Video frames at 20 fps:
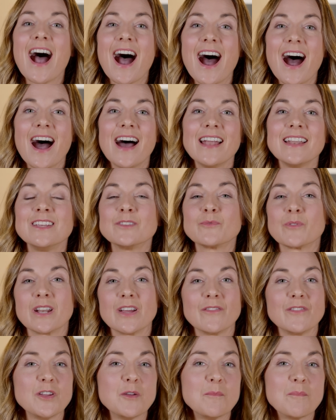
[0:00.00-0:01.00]
art is
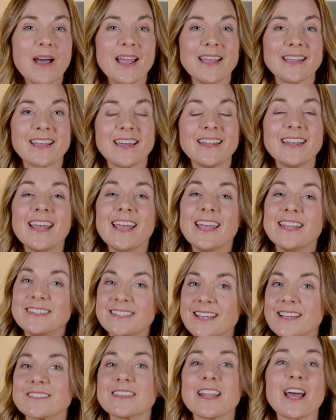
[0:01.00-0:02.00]
whatever you make it. It
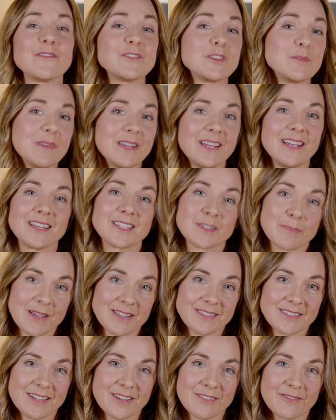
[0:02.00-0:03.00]
doesn't have to be
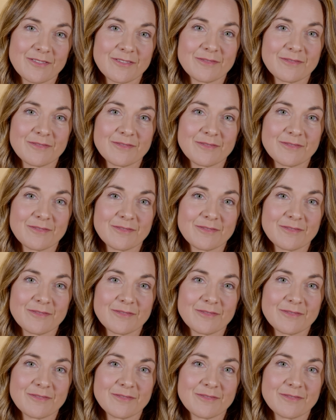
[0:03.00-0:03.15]
expensive.